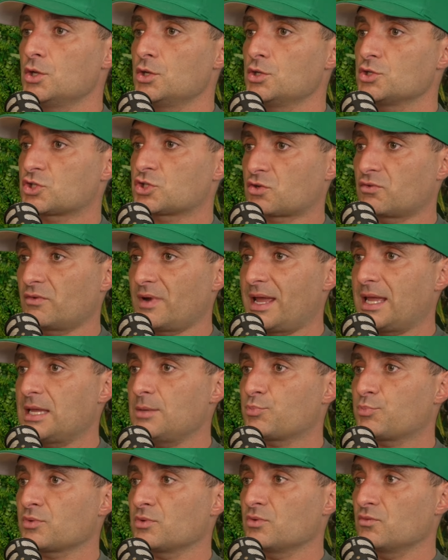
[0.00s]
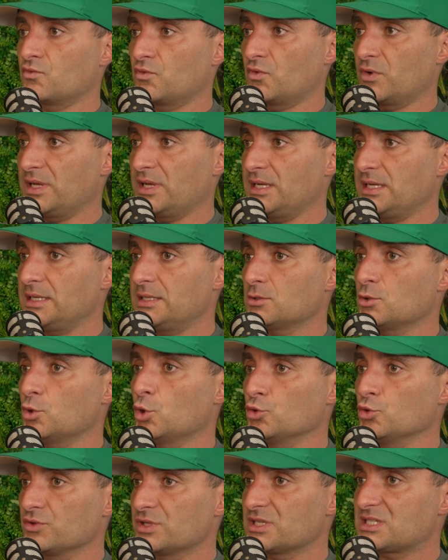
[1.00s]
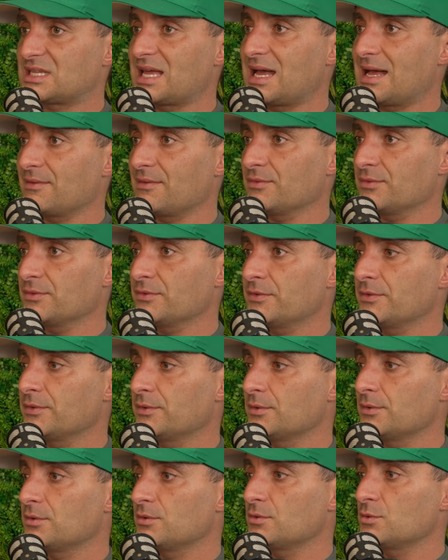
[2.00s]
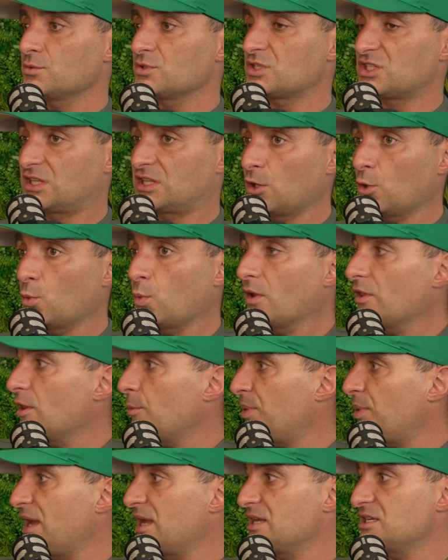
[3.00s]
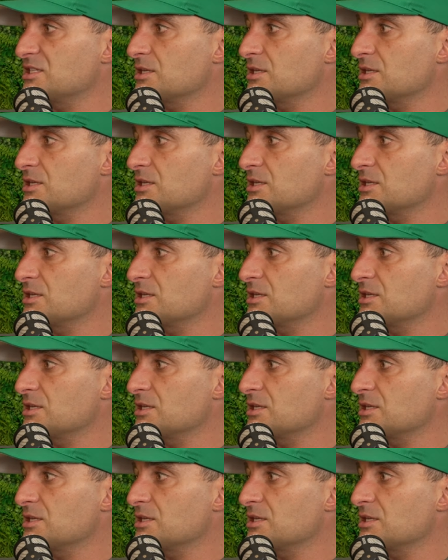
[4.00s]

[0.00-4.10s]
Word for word: scrape, read, understand still what the page